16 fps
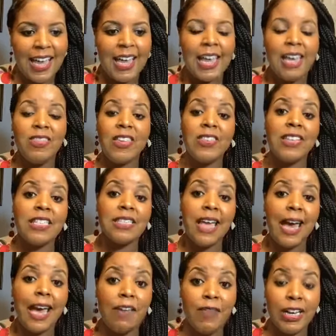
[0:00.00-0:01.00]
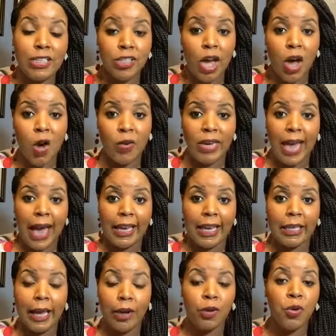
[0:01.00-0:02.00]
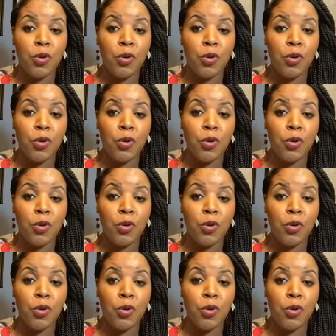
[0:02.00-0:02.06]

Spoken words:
And then the savings goal calculator.